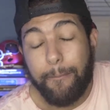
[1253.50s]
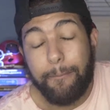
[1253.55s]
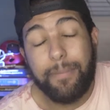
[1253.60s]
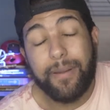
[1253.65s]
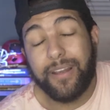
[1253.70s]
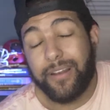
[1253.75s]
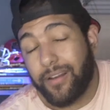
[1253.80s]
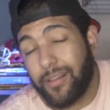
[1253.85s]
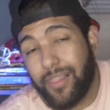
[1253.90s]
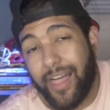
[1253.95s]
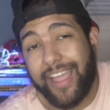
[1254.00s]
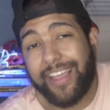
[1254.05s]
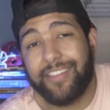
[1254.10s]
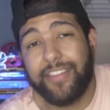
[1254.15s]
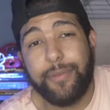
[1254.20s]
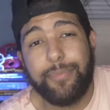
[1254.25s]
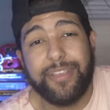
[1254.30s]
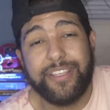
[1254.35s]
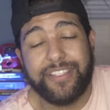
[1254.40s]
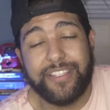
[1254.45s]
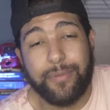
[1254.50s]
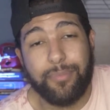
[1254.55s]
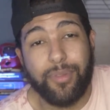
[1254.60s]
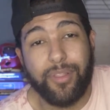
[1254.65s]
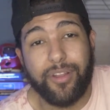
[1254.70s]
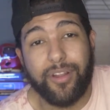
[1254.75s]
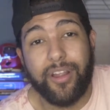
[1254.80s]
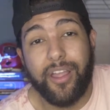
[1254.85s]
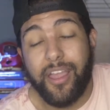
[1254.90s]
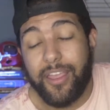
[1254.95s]
but it'll likely be
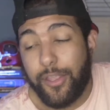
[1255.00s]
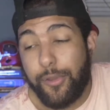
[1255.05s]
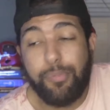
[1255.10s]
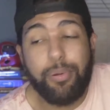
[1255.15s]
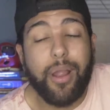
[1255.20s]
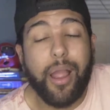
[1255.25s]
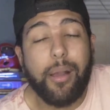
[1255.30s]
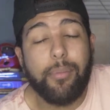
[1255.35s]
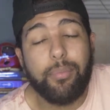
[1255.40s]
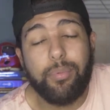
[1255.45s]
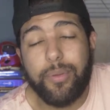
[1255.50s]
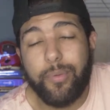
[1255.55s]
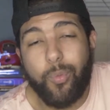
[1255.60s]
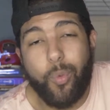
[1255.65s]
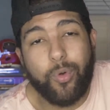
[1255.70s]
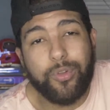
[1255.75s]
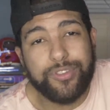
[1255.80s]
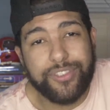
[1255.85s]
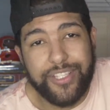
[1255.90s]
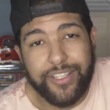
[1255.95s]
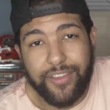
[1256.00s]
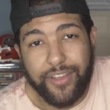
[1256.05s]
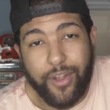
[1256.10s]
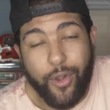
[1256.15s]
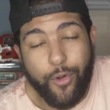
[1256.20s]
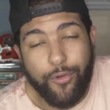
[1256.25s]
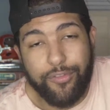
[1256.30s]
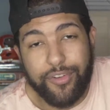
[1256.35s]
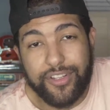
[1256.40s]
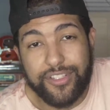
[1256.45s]
similar. You probably won't see the
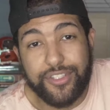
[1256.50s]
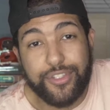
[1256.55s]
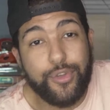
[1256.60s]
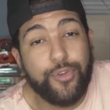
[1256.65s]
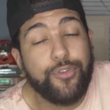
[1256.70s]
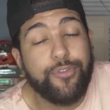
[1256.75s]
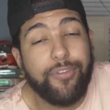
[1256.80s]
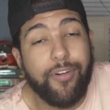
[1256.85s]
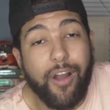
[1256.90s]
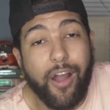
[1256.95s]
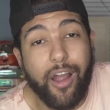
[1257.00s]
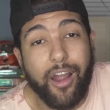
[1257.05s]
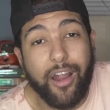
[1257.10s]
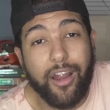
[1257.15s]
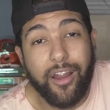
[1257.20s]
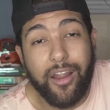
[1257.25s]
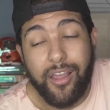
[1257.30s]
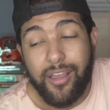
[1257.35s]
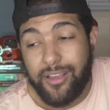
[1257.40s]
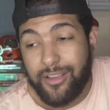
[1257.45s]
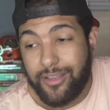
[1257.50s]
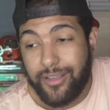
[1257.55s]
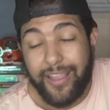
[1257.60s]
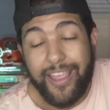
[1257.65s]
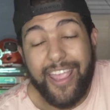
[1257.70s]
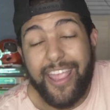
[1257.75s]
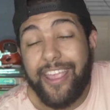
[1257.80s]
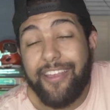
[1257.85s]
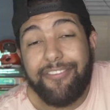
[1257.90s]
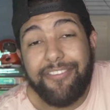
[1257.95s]
Gophers too far,
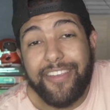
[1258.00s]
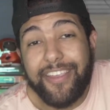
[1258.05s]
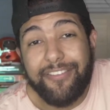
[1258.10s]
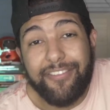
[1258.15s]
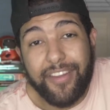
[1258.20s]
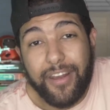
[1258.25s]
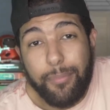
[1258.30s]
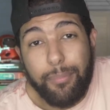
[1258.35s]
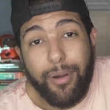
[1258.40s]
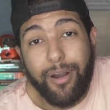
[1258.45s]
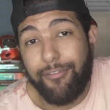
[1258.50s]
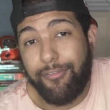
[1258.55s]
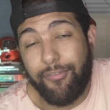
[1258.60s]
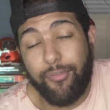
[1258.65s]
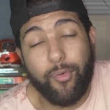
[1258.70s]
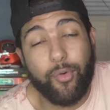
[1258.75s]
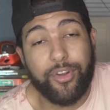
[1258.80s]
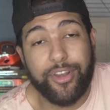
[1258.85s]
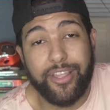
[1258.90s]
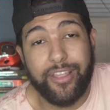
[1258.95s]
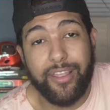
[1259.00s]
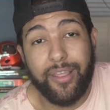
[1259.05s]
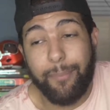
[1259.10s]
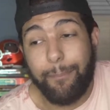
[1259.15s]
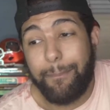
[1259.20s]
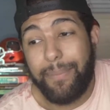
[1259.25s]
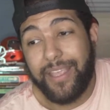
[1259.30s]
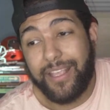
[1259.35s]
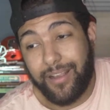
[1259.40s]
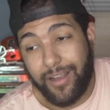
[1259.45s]
if even above 40,
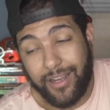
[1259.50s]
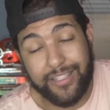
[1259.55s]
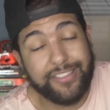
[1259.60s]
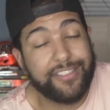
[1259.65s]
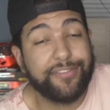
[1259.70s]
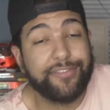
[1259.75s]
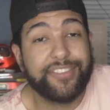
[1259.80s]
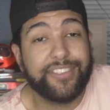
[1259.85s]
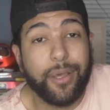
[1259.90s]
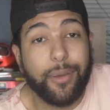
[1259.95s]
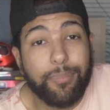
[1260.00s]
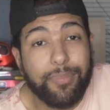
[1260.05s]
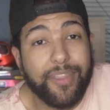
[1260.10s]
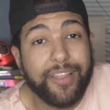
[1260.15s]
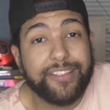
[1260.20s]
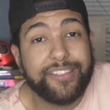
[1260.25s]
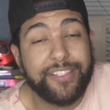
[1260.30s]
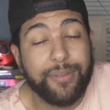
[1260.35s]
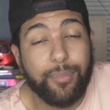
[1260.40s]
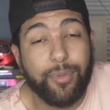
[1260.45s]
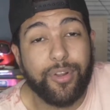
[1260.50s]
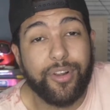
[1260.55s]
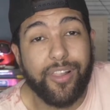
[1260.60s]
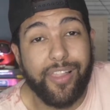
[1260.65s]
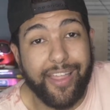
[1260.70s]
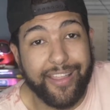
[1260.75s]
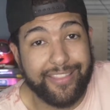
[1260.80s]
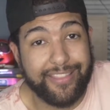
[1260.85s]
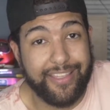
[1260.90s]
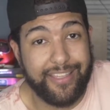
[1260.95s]
because of something similar
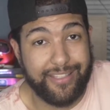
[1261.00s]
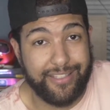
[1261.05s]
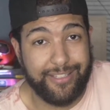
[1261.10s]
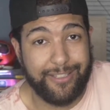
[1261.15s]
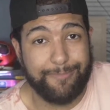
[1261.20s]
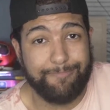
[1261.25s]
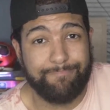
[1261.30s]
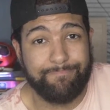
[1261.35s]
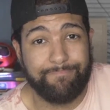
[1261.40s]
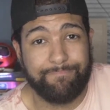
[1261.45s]
like this.